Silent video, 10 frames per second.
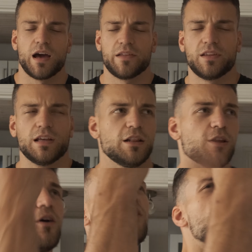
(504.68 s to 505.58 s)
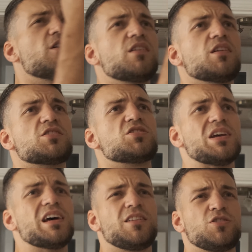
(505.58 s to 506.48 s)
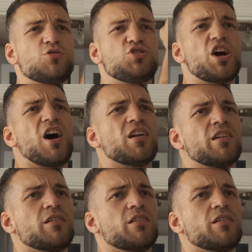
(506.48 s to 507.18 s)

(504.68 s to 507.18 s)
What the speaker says: And the Lord said to John,